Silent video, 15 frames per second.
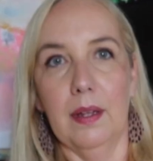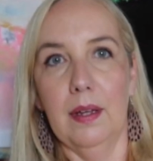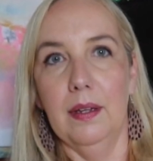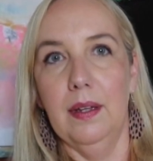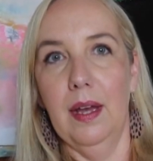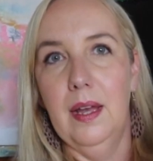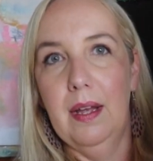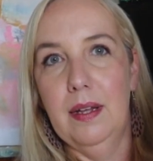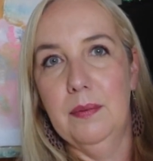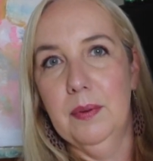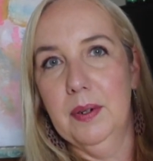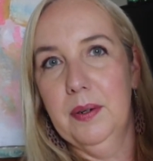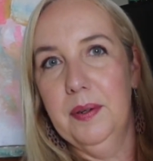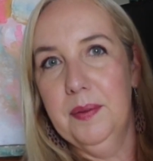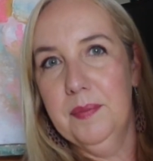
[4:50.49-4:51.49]
Again, we're
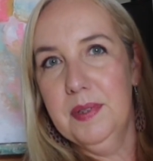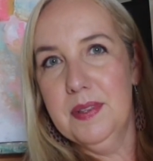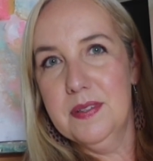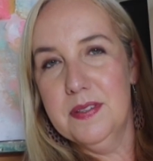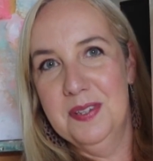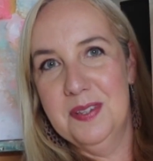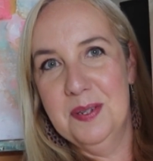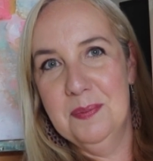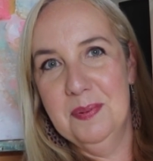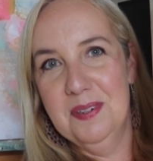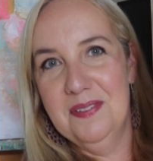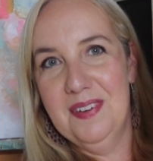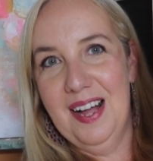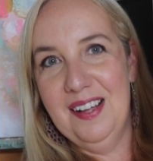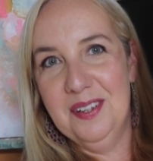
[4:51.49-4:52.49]
going with the super
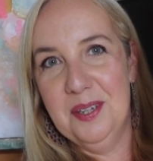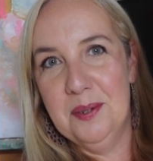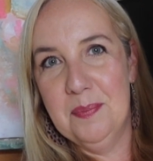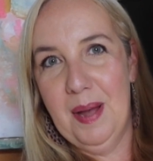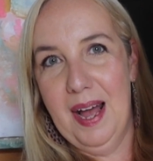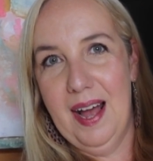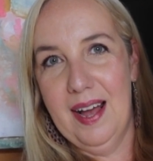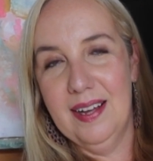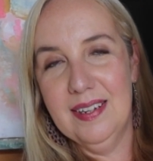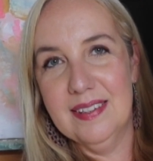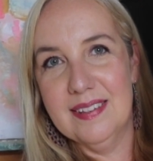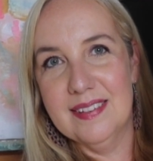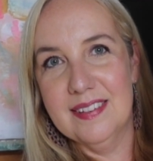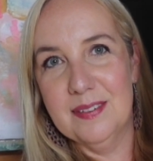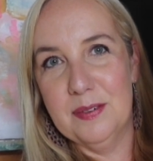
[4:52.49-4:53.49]
value packs,
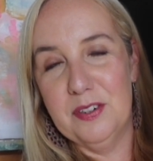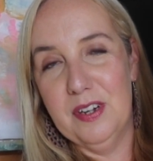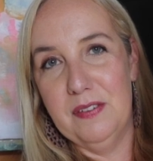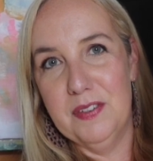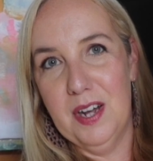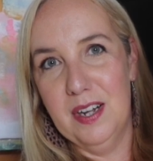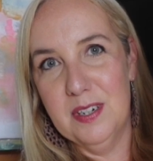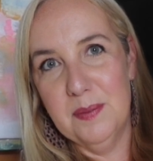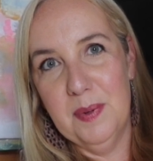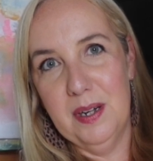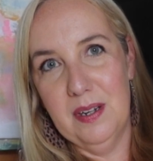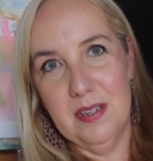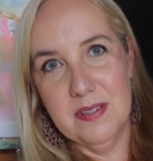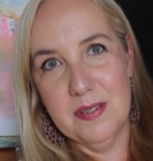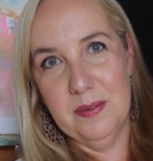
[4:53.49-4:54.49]
which I've talked about
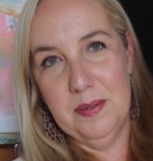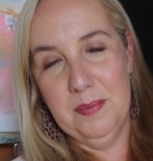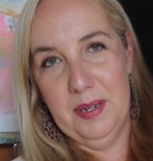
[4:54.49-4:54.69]
also in